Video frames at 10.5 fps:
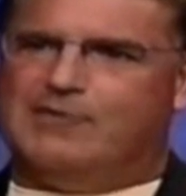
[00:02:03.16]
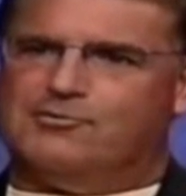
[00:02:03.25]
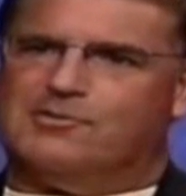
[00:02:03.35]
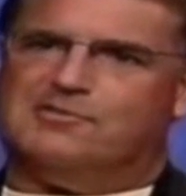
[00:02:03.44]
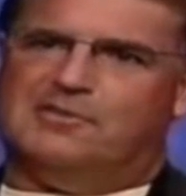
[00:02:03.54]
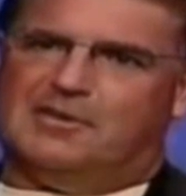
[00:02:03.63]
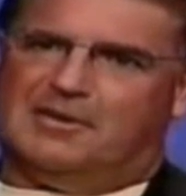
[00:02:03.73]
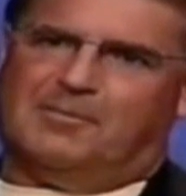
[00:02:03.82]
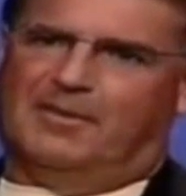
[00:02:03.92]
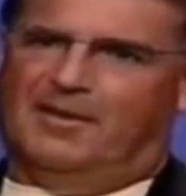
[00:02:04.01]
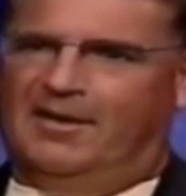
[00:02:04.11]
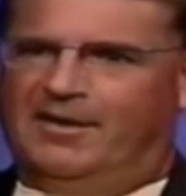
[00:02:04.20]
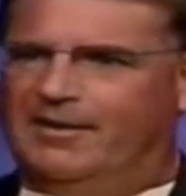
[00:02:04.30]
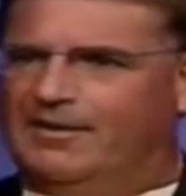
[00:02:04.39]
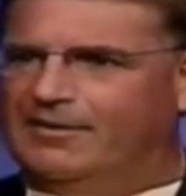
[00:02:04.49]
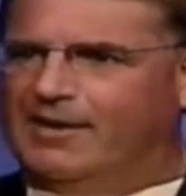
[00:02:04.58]
dangerous thing.
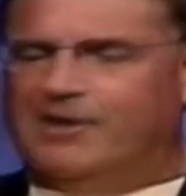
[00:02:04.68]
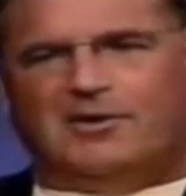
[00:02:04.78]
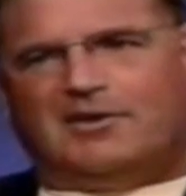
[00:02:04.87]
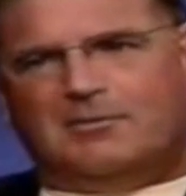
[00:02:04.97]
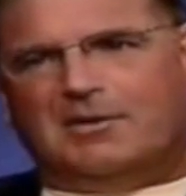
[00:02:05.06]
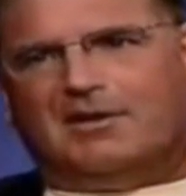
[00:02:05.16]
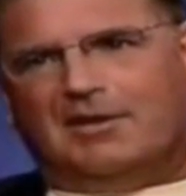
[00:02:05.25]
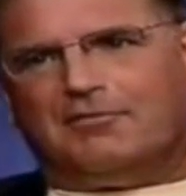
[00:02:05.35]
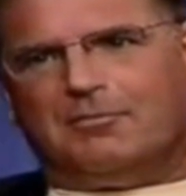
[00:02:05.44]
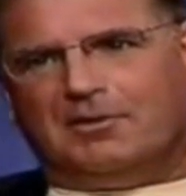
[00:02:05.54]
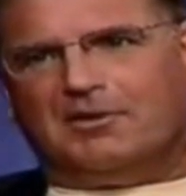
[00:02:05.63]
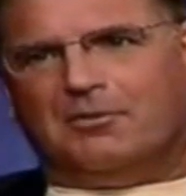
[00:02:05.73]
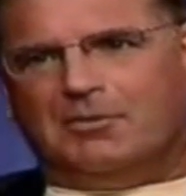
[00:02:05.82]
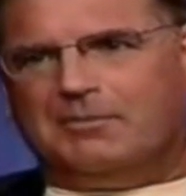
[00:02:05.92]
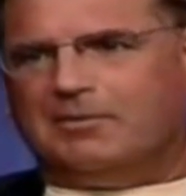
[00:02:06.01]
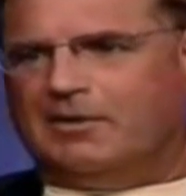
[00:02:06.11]
How do you get to be a clever
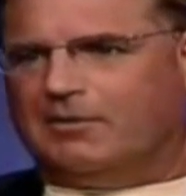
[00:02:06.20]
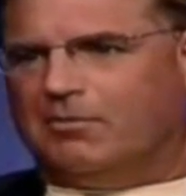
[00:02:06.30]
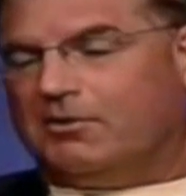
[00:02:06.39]
political manipulator?